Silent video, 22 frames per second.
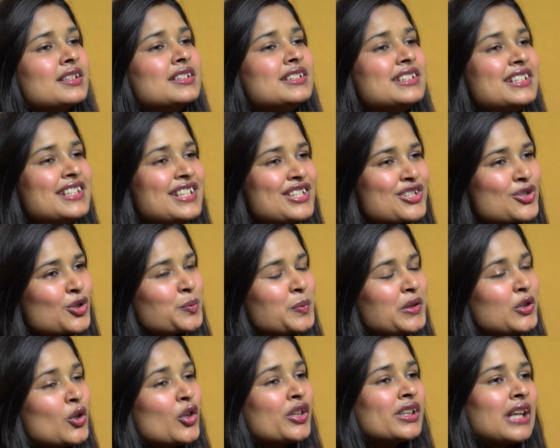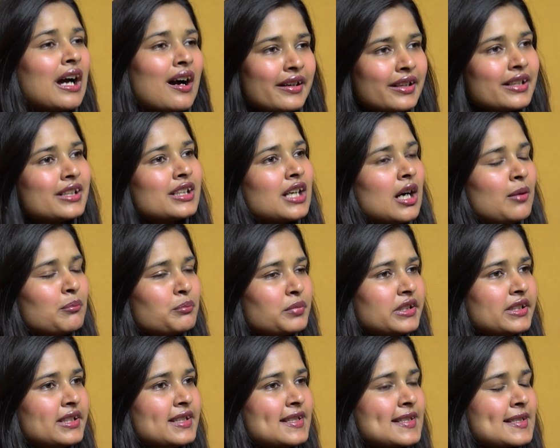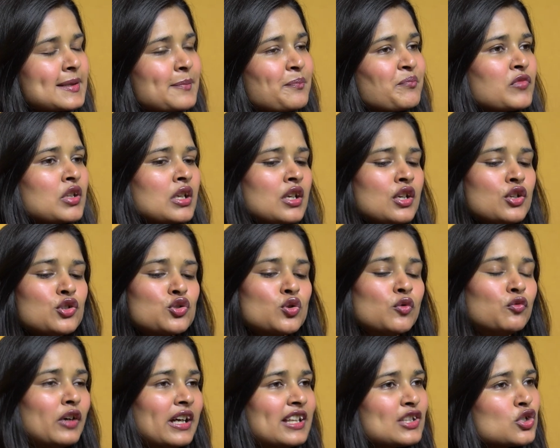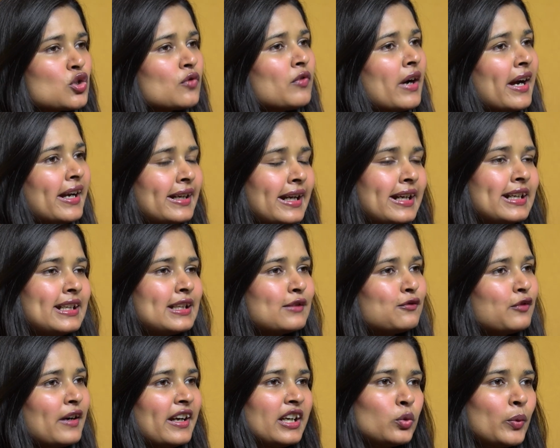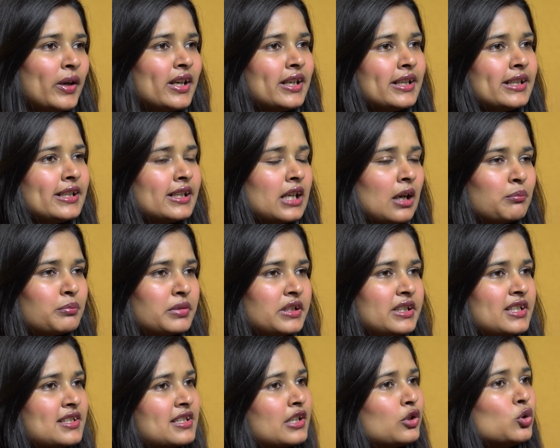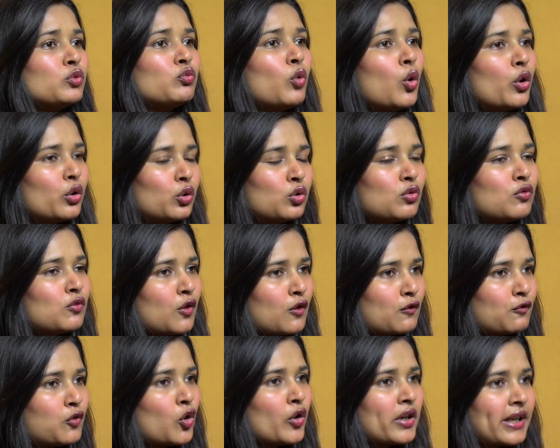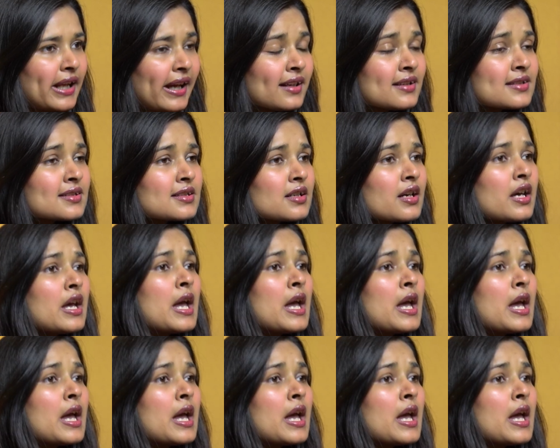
These should be your target companies. So once you've identified 20 companies that you'd want to work for next,